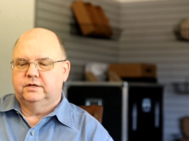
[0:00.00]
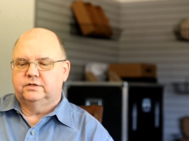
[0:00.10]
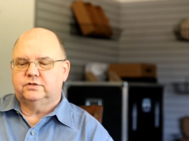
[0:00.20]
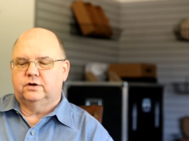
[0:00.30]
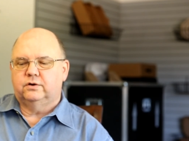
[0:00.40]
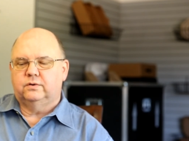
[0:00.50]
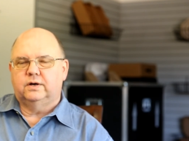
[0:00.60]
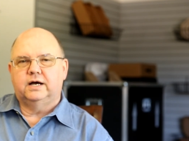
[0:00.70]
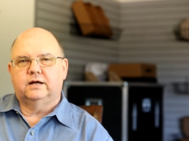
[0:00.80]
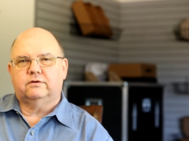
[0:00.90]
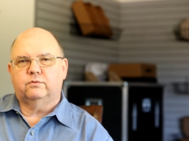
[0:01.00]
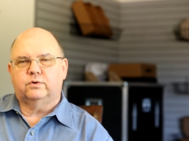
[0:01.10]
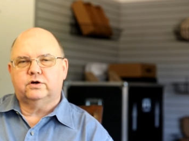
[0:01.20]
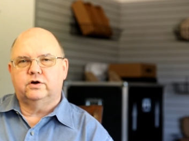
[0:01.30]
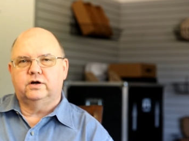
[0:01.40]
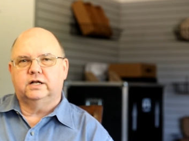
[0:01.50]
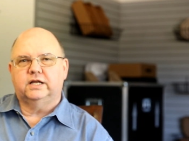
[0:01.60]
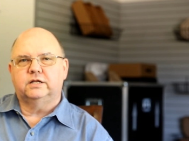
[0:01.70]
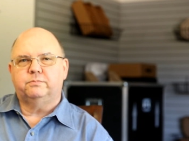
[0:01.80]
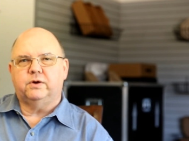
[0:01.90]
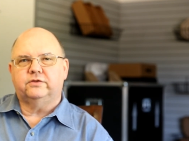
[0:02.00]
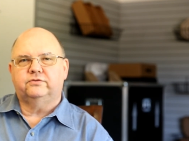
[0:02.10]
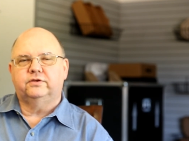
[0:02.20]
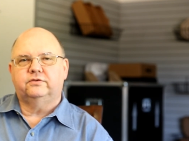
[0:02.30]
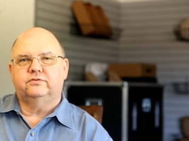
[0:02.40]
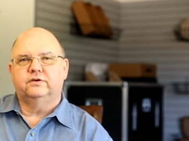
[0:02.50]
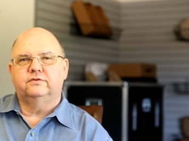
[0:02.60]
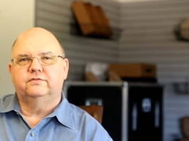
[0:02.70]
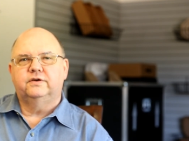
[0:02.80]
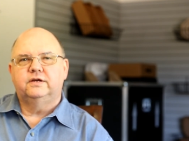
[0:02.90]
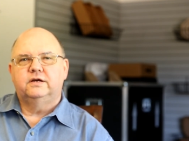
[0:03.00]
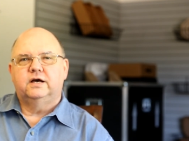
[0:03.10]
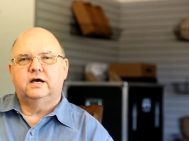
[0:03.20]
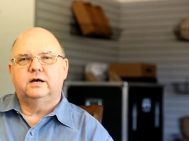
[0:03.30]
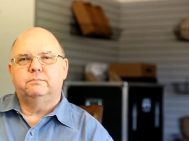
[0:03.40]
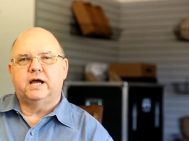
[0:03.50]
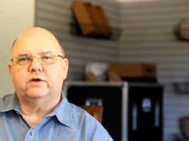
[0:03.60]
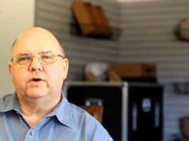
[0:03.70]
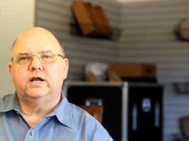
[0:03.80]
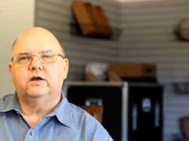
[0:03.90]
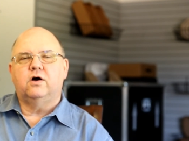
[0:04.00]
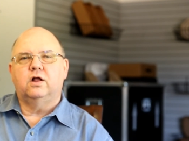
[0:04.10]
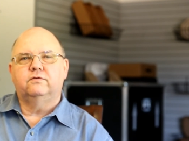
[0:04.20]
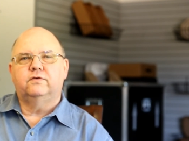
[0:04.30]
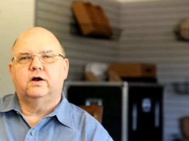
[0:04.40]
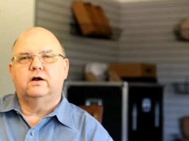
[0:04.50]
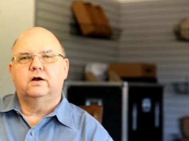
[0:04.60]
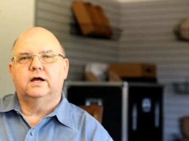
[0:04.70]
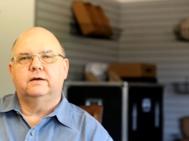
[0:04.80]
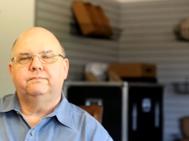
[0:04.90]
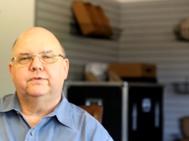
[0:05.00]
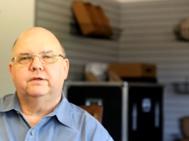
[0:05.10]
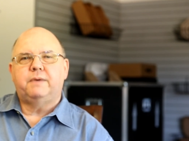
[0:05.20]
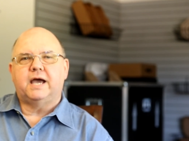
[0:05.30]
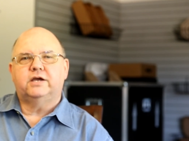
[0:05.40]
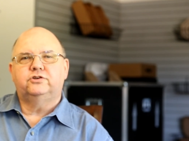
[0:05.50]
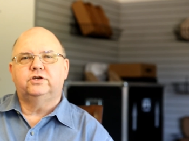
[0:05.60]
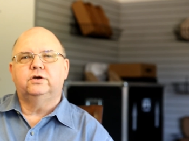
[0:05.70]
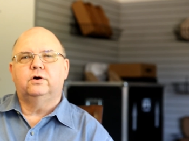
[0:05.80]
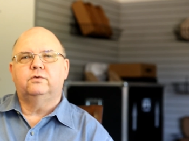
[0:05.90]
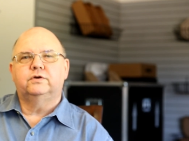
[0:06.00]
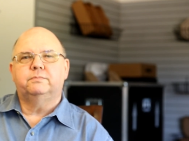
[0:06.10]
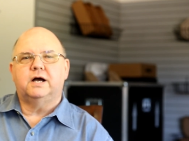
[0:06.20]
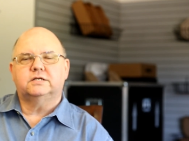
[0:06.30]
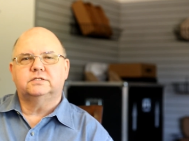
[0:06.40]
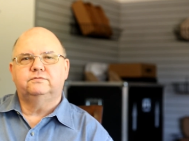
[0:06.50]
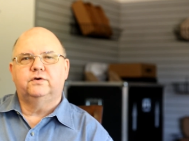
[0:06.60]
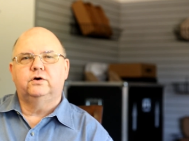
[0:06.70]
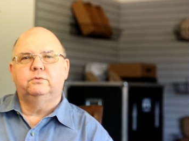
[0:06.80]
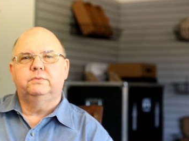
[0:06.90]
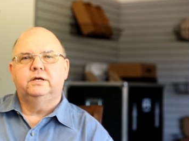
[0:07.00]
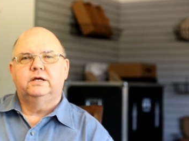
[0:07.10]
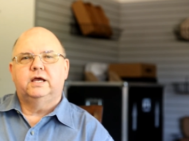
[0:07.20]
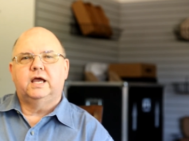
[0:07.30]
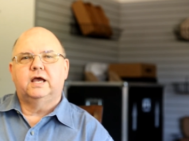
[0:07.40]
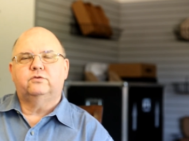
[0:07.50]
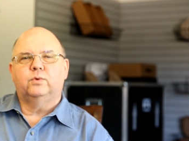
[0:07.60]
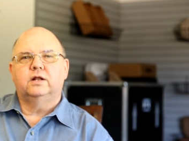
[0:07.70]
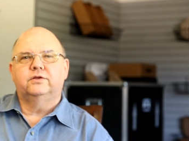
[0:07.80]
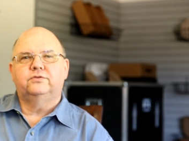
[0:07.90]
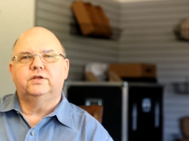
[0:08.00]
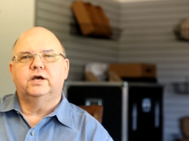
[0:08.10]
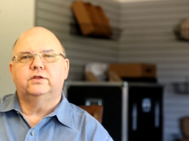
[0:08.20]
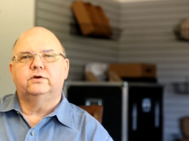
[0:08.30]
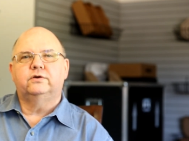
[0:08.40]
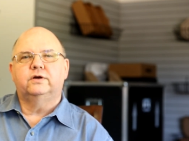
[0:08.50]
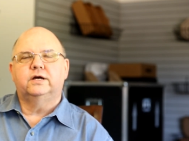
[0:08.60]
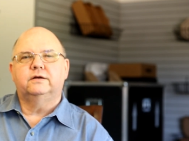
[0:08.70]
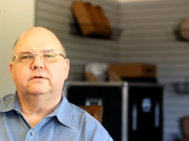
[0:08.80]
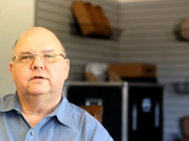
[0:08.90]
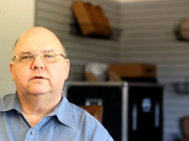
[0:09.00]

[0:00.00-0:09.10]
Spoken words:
So we're currently in the process of migrating all of our packaging over to Box and Foam, as well as the other